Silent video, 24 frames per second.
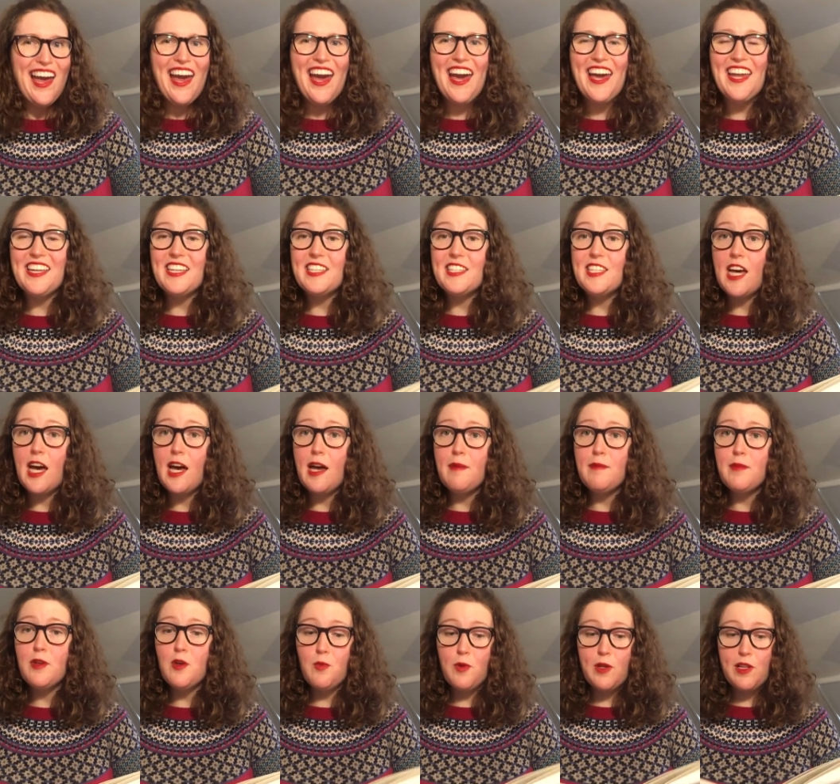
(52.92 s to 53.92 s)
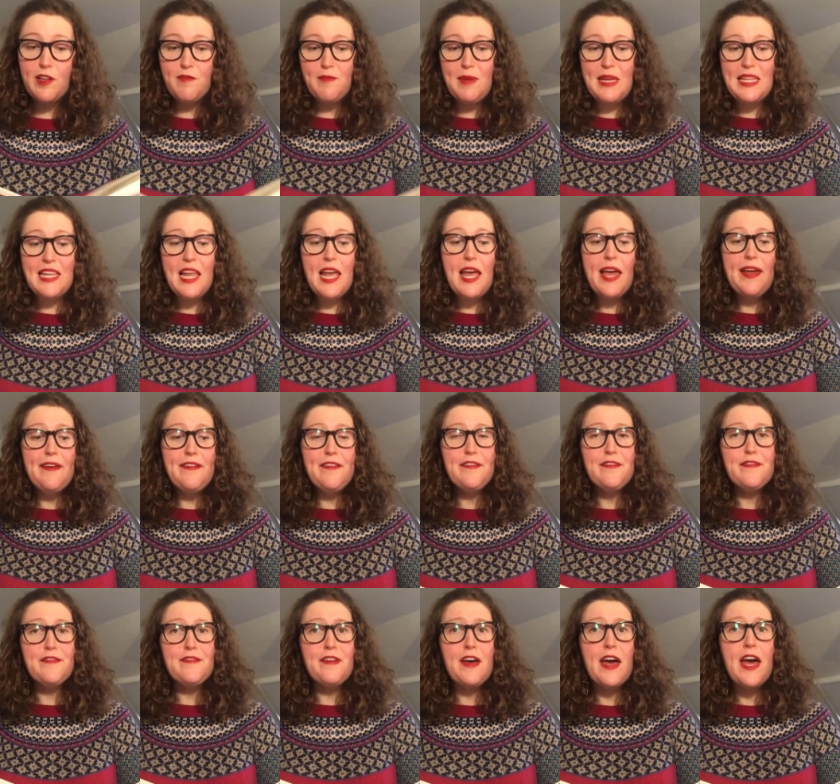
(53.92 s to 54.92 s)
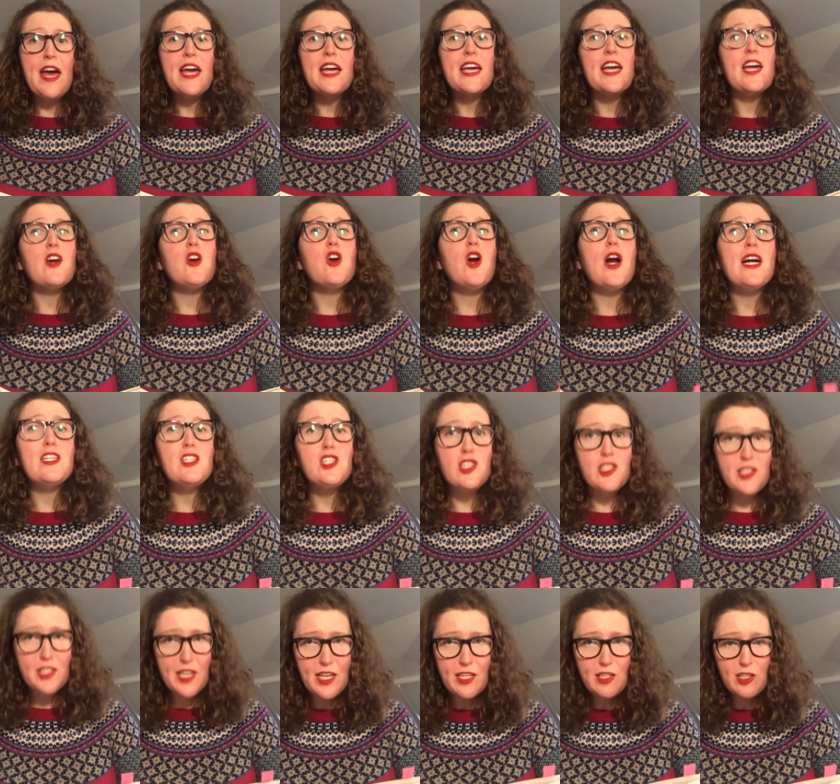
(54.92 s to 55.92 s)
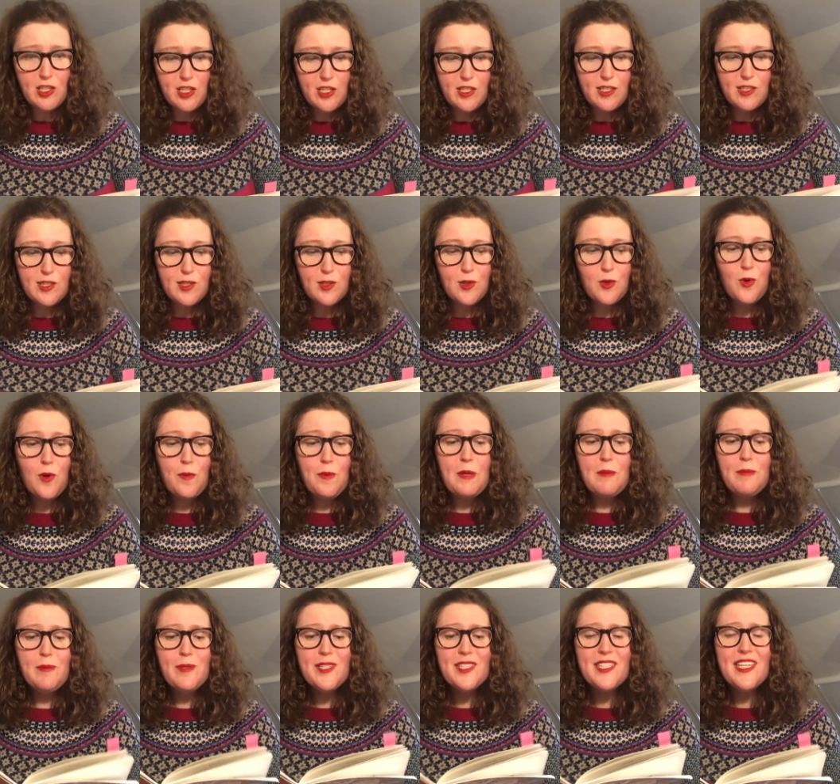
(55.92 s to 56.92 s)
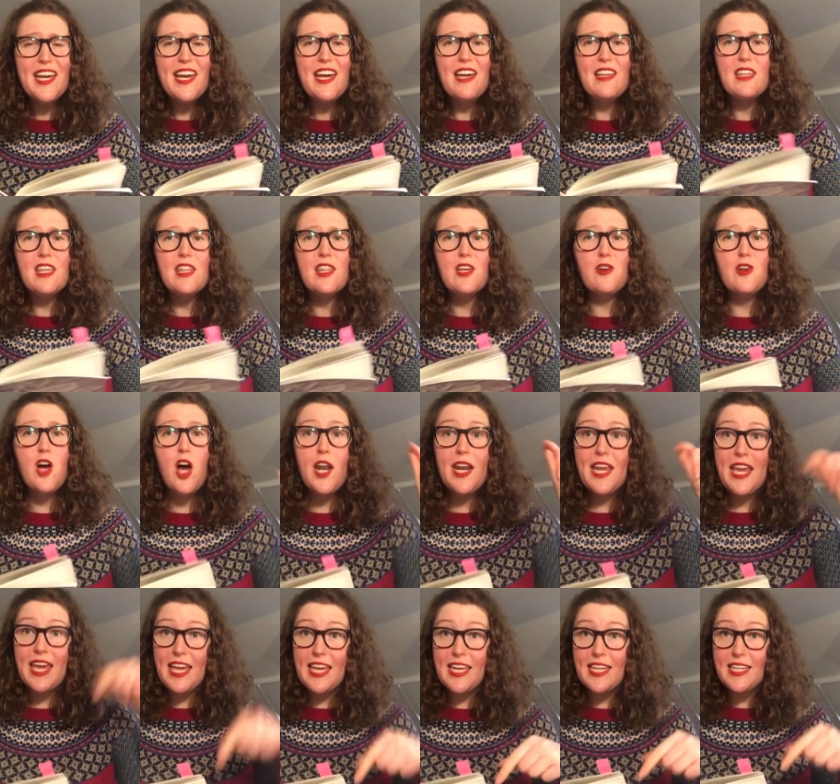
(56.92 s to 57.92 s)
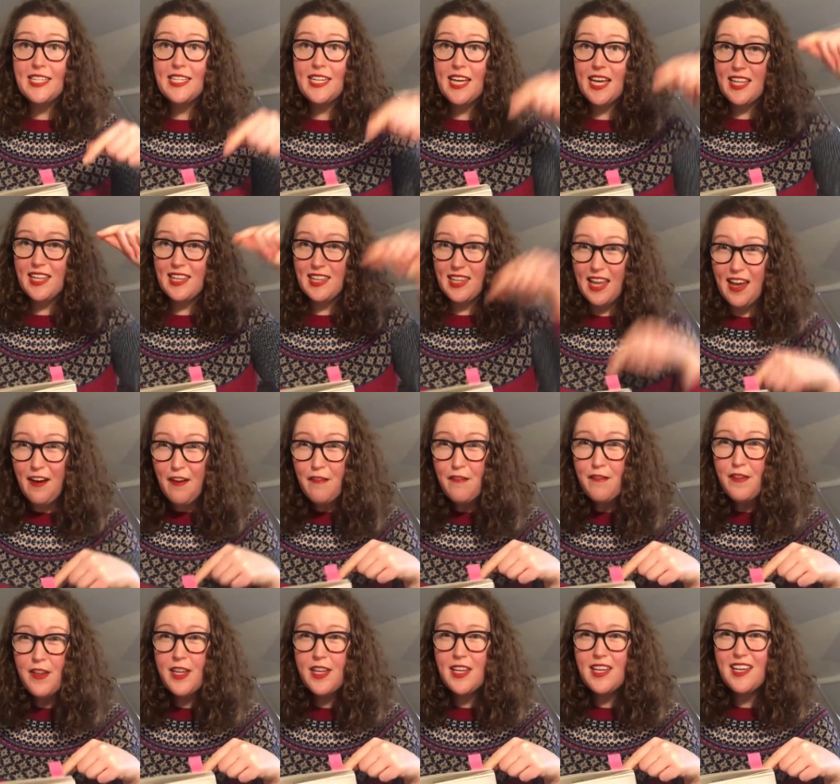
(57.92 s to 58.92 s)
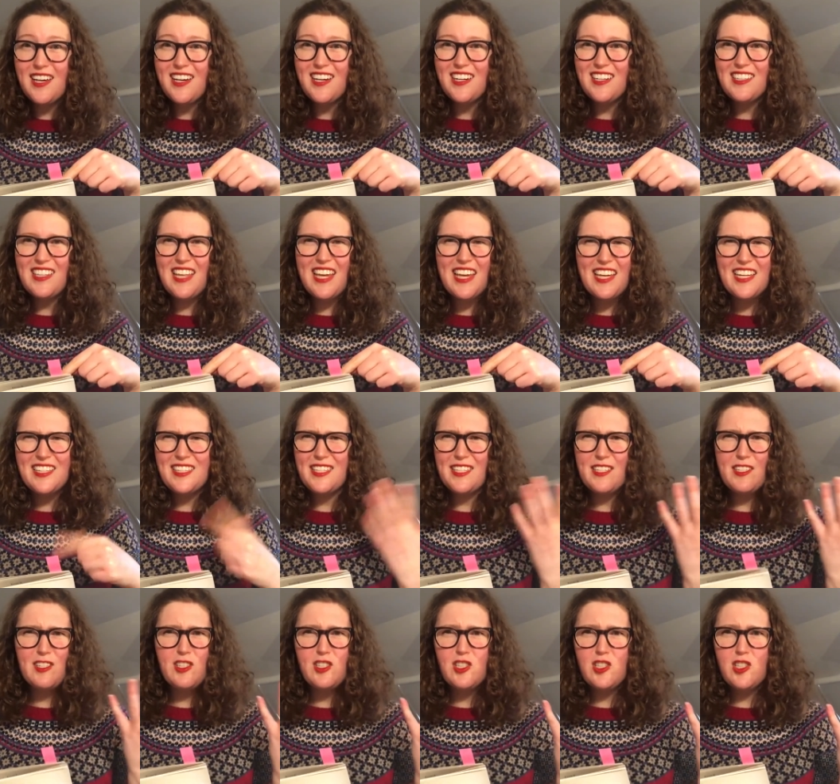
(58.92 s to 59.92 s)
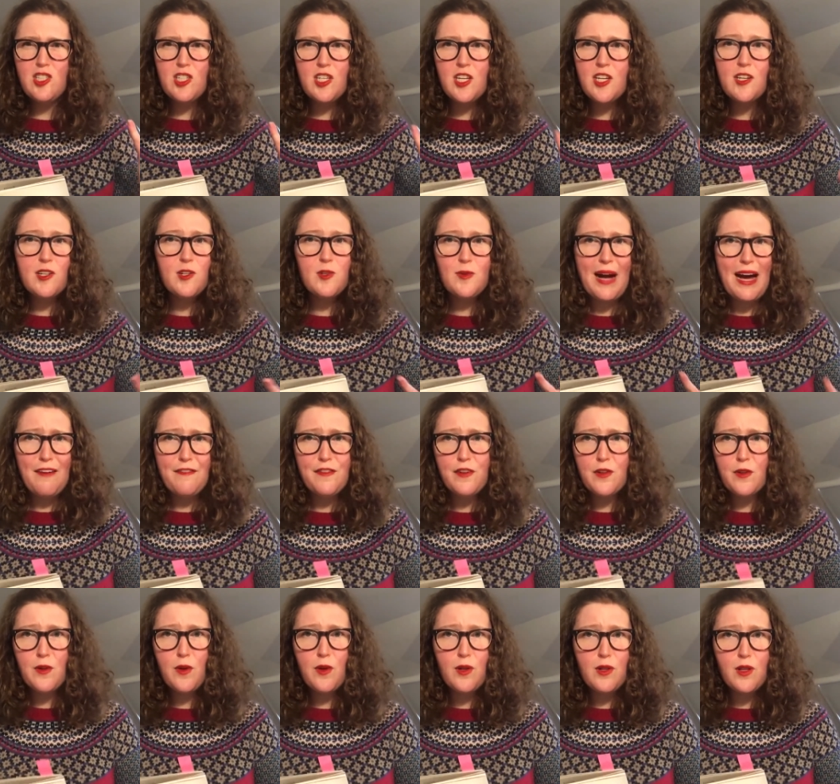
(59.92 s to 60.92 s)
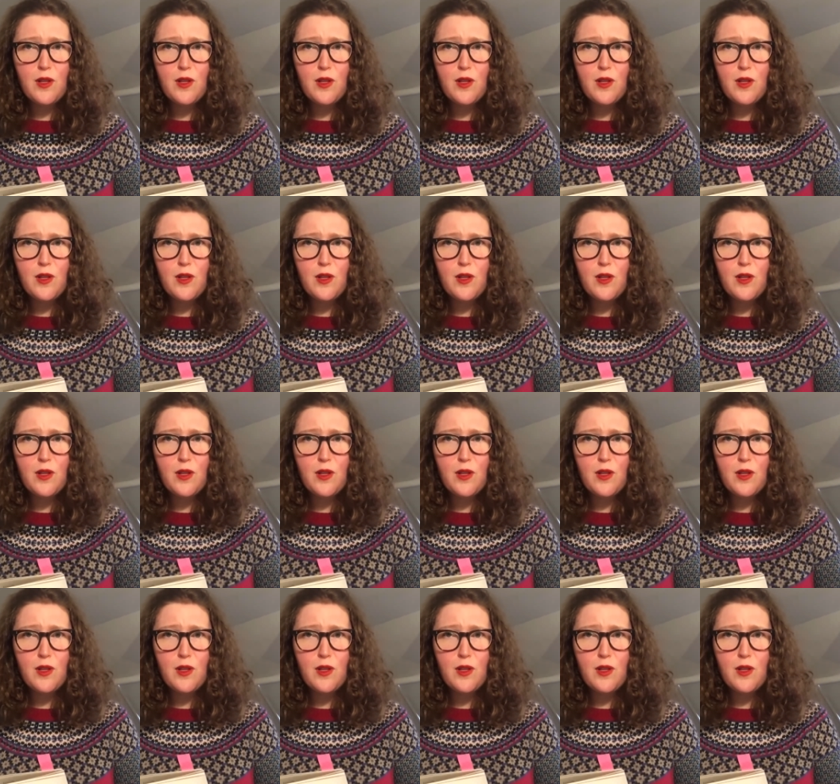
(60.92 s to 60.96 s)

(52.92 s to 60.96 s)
and in time you will have made love. Congratulations. Or people say that they're not in love, like it's a geographical